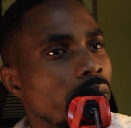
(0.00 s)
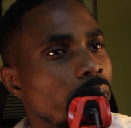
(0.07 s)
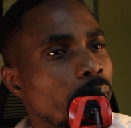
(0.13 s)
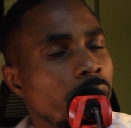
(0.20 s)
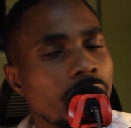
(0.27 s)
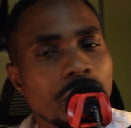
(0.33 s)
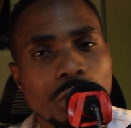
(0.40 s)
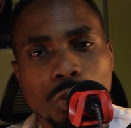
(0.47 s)

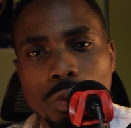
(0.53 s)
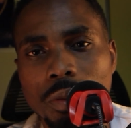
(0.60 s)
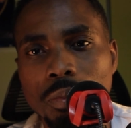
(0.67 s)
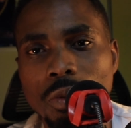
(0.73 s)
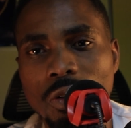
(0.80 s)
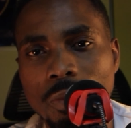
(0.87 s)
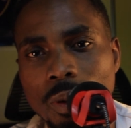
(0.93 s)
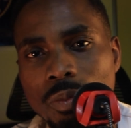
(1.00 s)
bittersweet
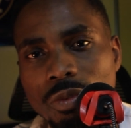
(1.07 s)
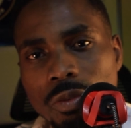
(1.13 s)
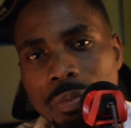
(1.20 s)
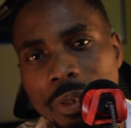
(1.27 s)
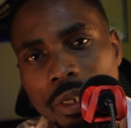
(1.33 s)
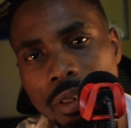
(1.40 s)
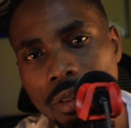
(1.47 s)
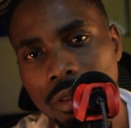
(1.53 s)
moment for
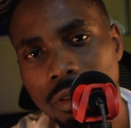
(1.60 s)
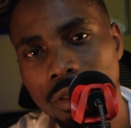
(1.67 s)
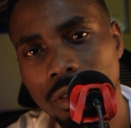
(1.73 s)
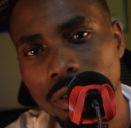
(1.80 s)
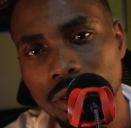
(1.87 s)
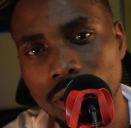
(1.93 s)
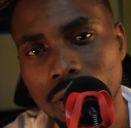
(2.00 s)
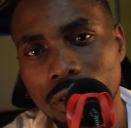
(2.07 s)
me,
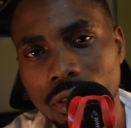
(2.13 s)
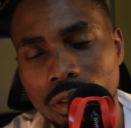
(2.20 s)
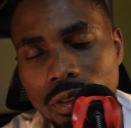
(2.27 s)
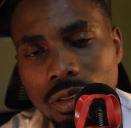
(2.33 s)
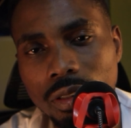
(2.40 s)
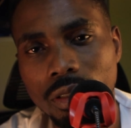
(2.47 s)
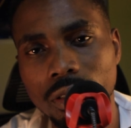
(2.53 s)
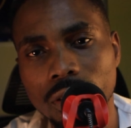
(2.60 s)

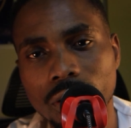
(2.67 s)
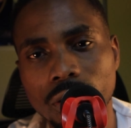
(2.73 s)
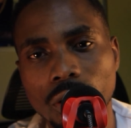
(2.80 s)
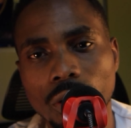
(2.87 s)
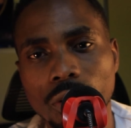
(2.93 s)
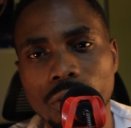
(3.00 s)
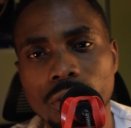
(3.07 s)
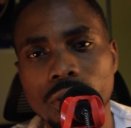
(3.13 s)
you
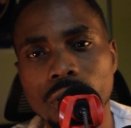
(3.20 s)
know,